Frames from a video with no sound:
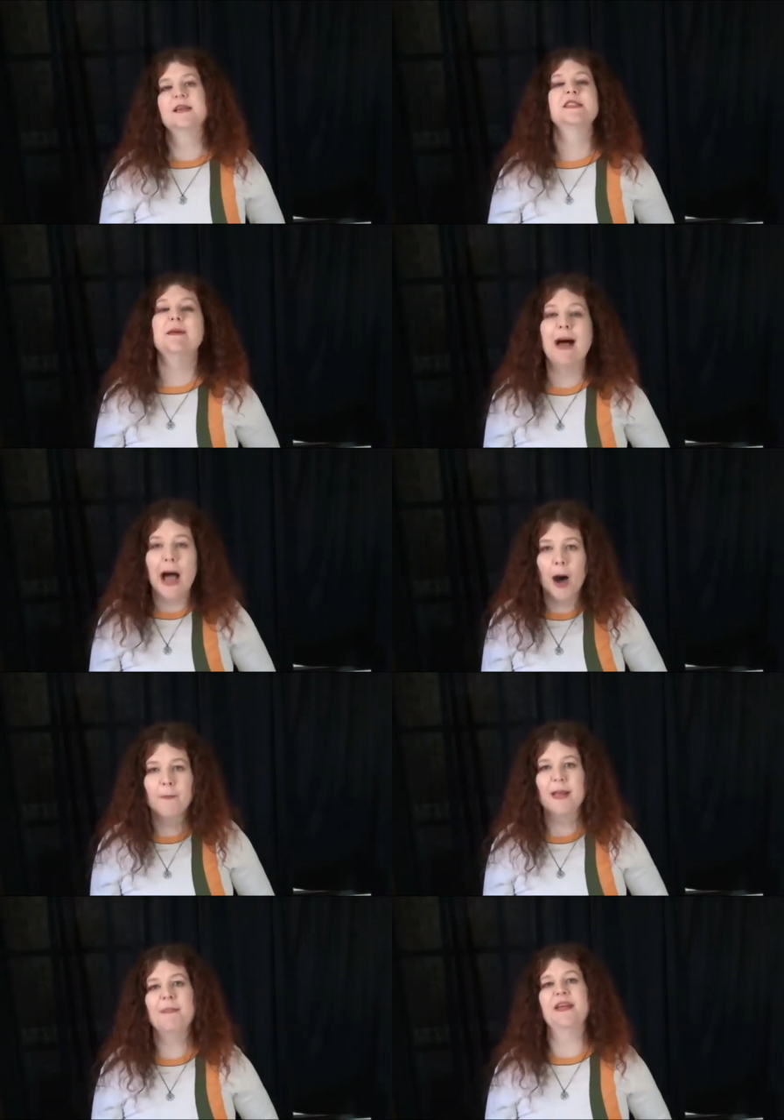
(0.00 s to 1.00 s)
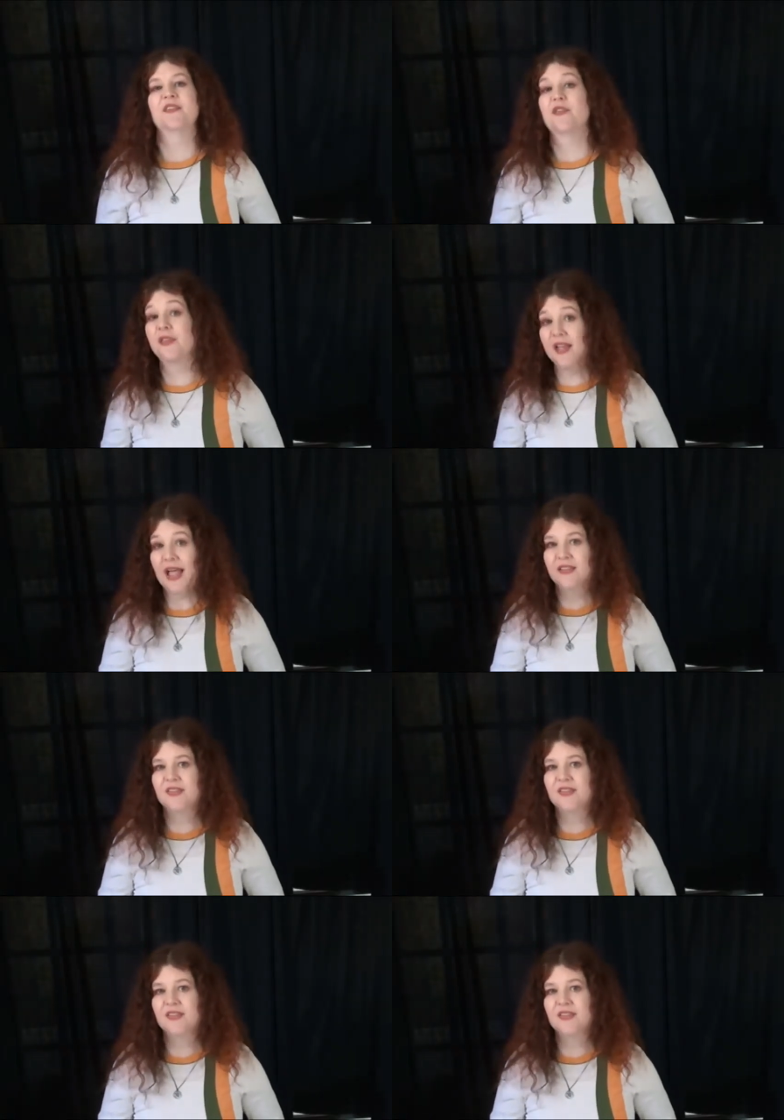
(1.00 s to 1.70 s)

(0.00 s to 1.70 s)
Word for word: Somehow Ben makes it through the night.